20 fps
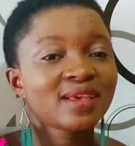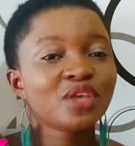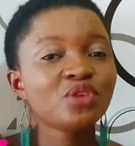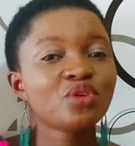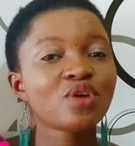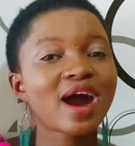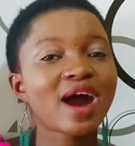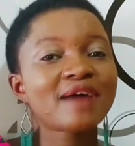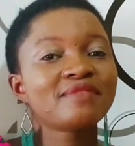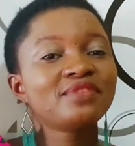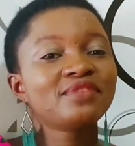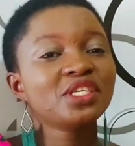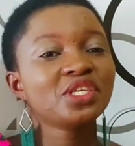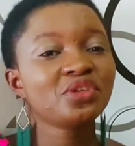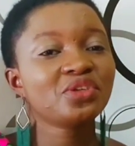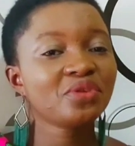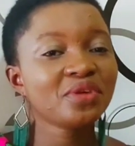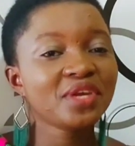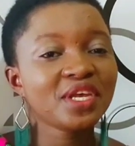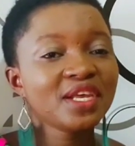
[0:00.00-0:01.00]
you have
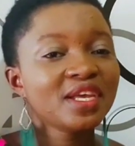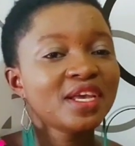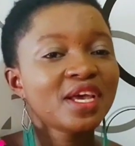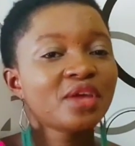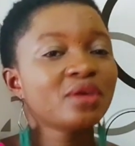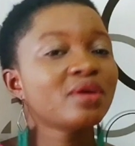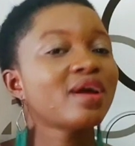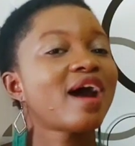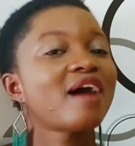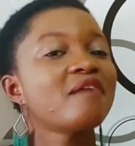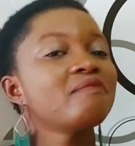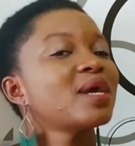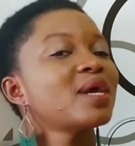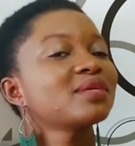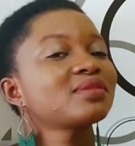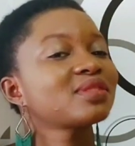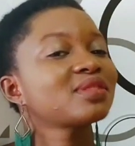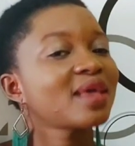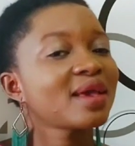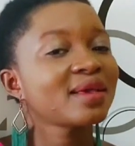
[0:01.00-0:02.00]
degree you have
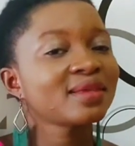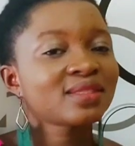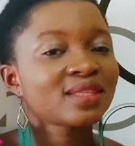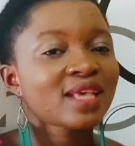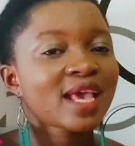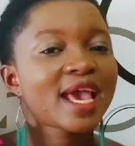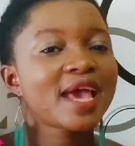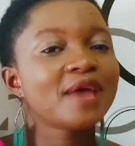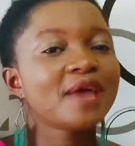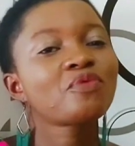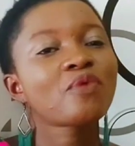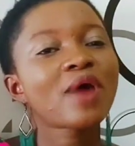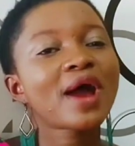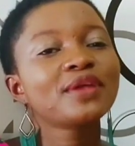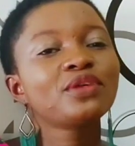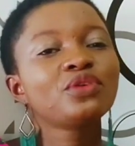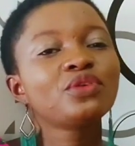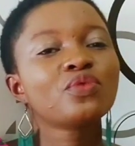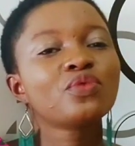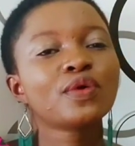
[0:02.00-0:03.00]
masters and why
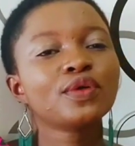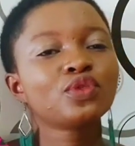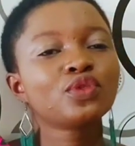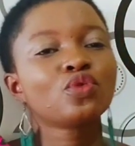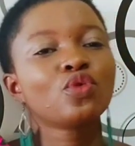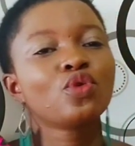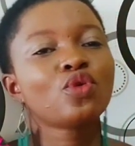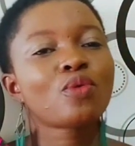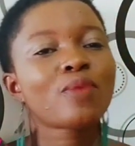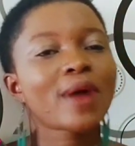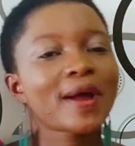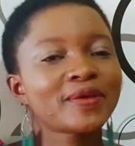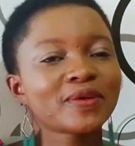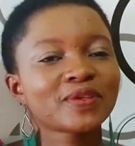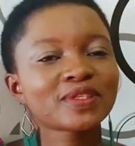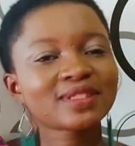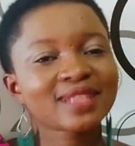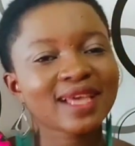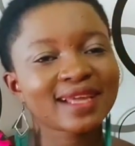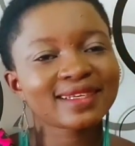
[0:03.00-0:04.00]
do you want to lower your
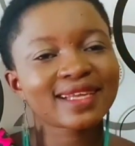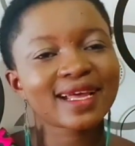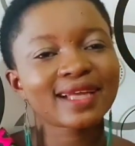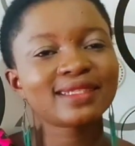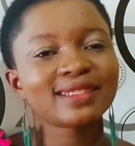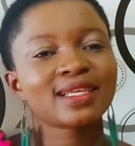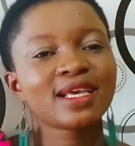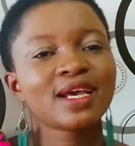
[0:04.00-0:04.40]
standard